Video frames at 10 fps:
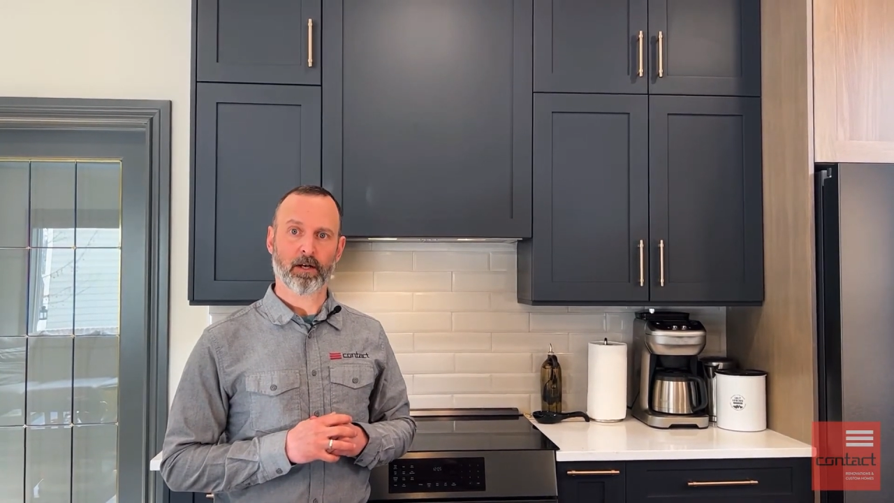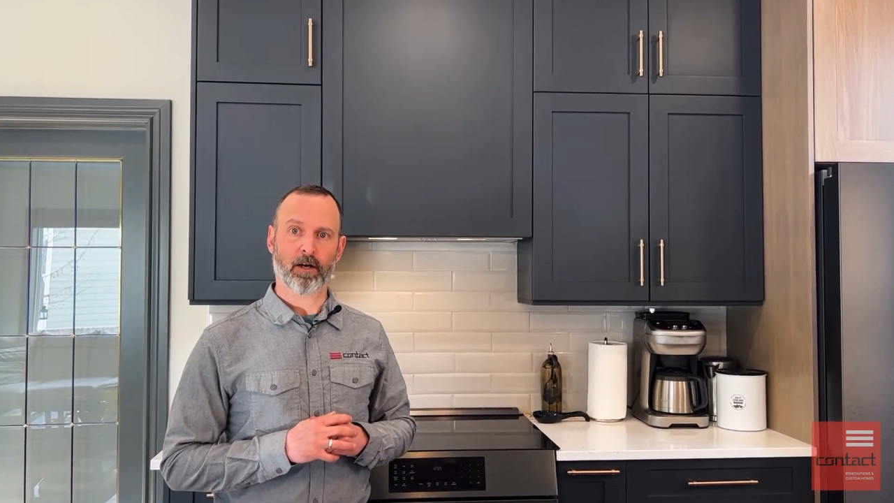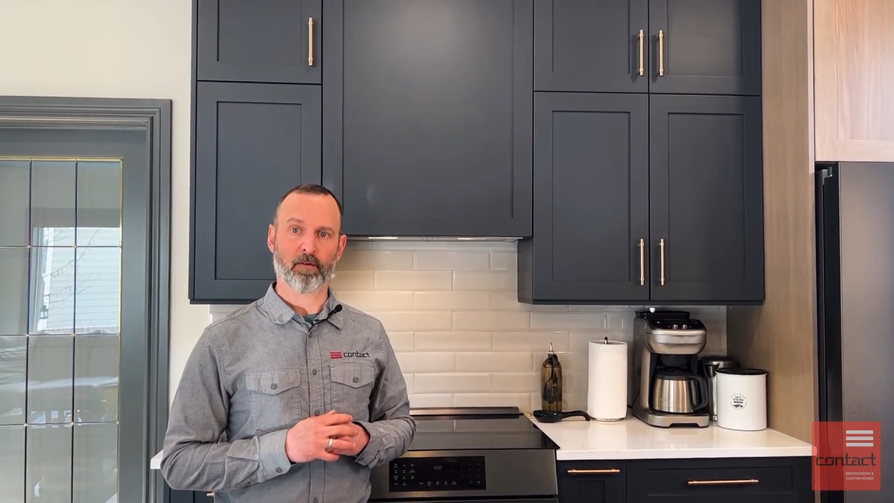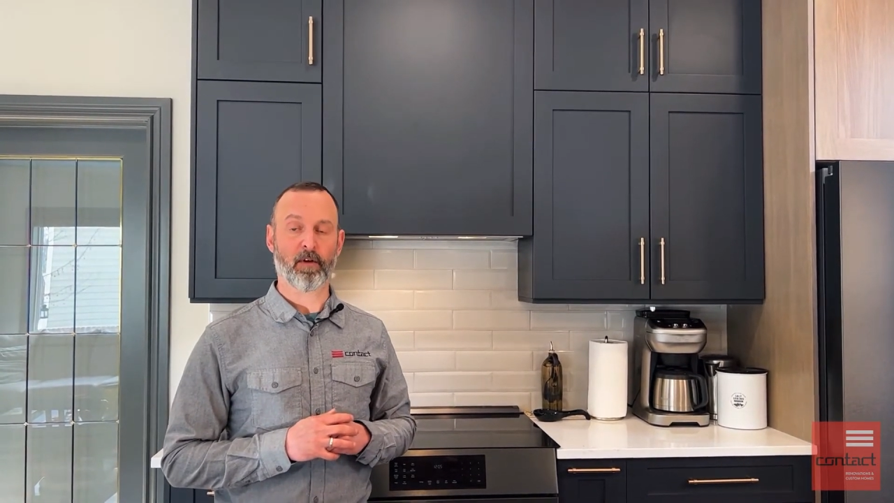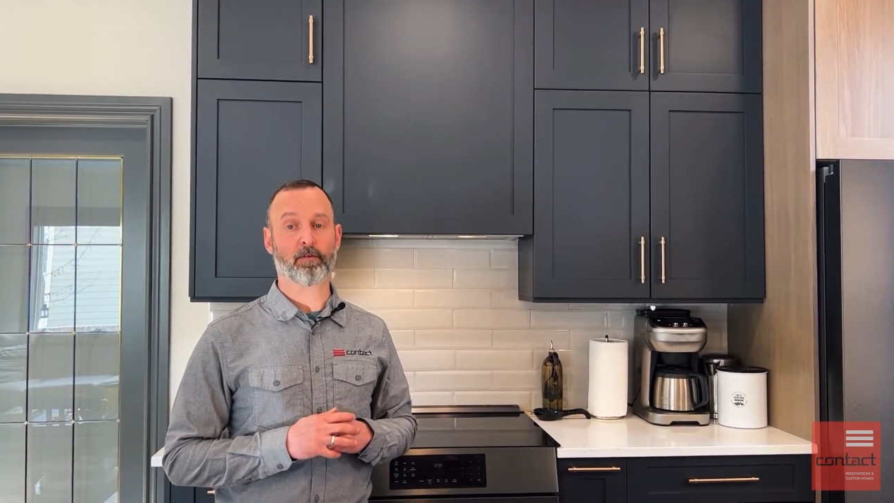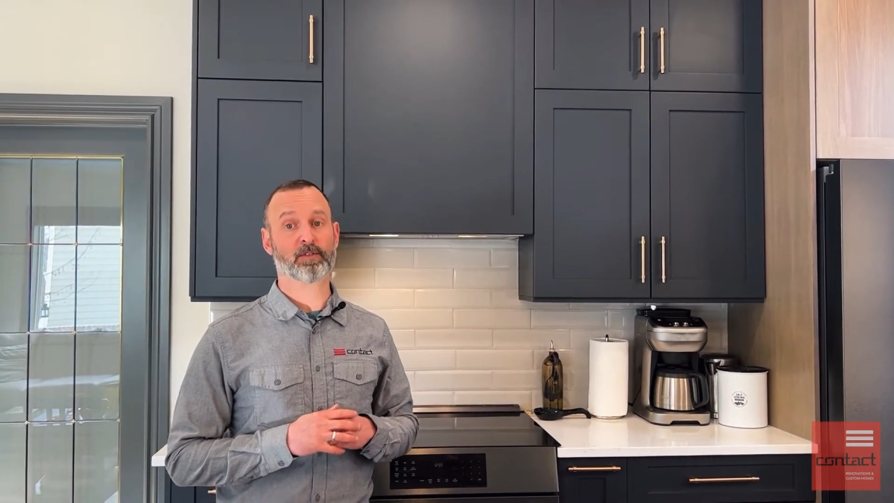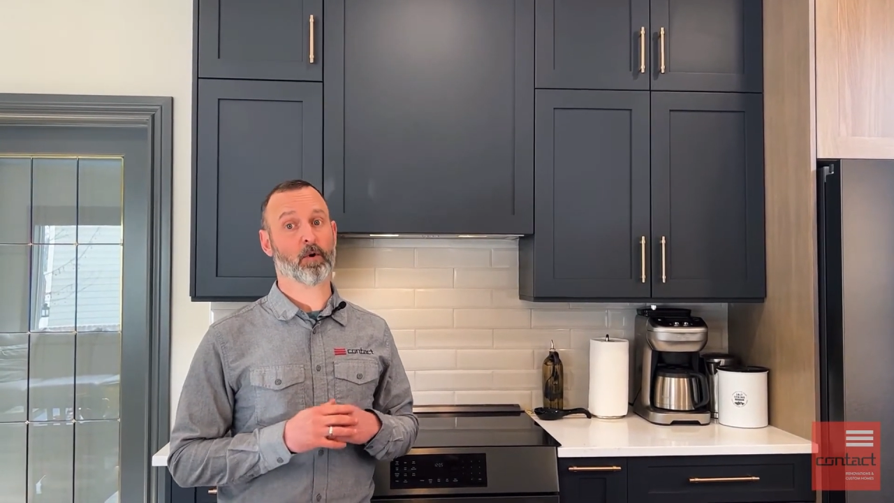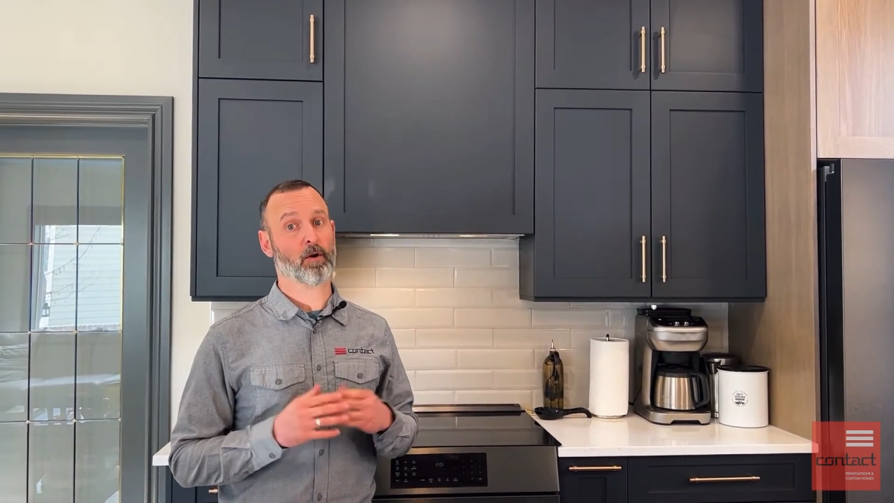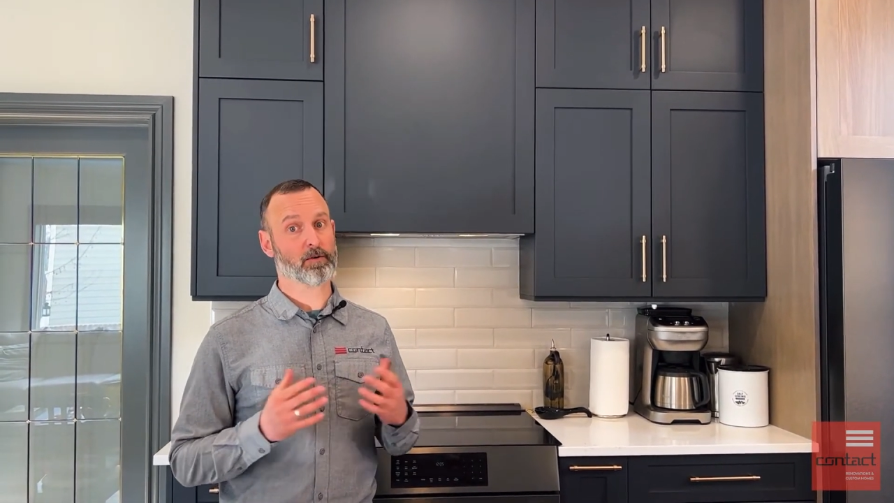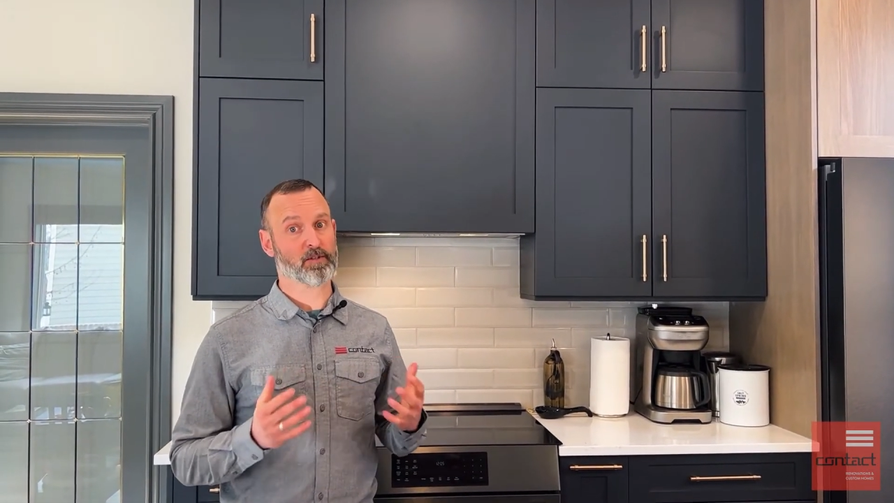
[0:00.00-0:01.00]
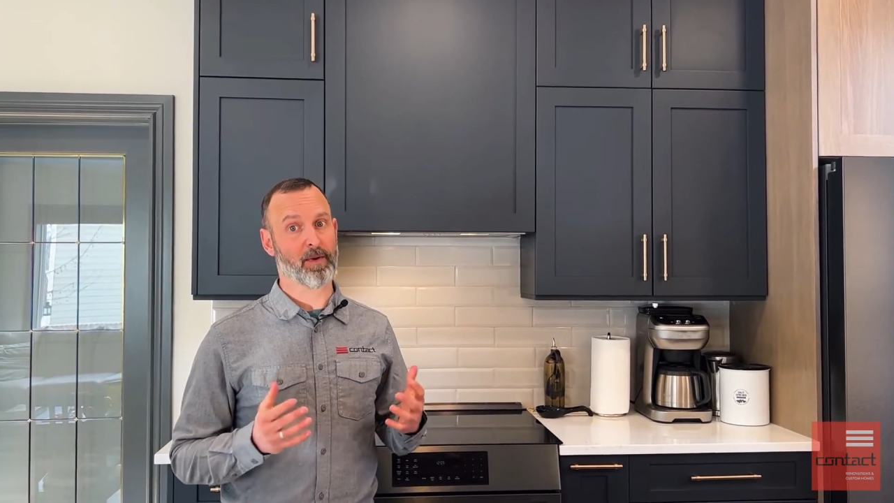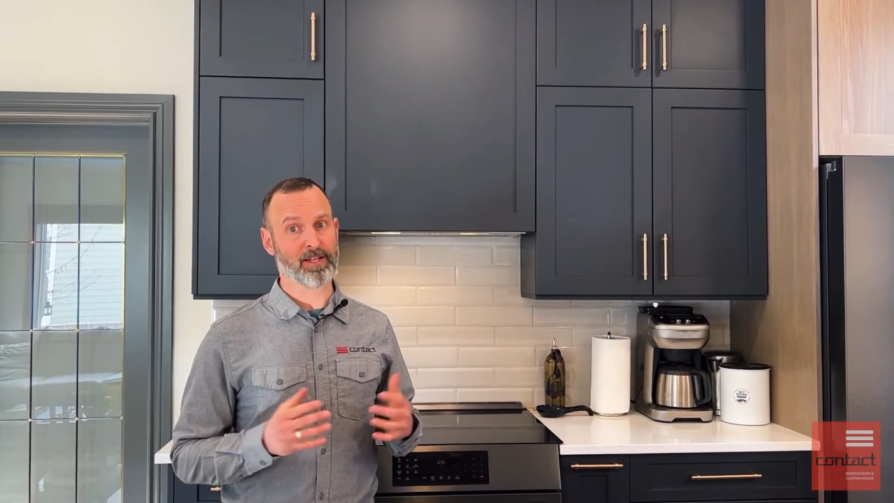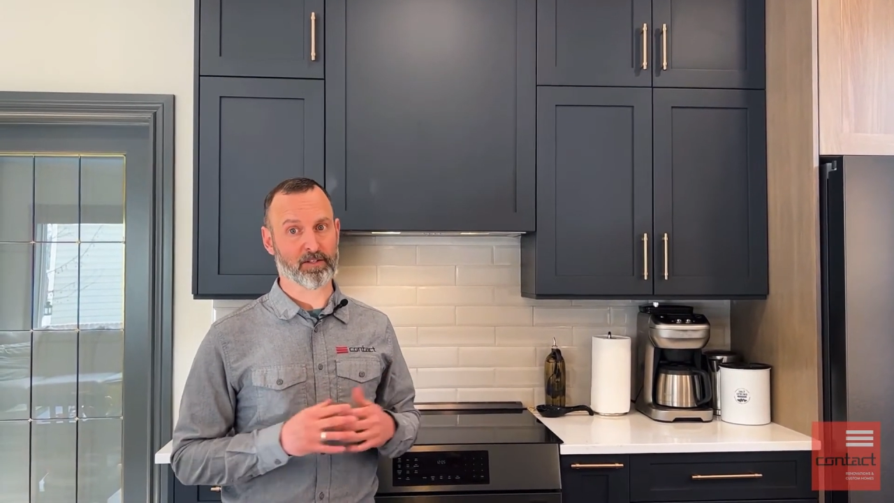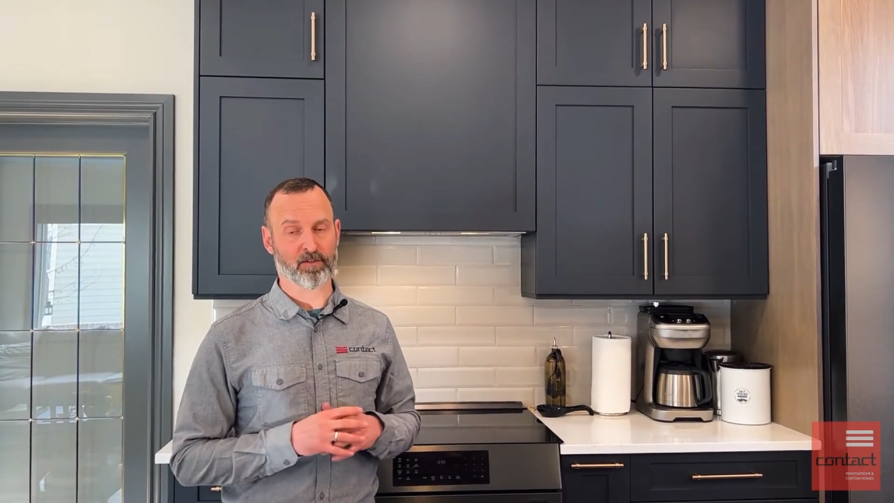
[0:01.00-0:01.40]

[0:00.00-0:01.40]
If you have a smaller space,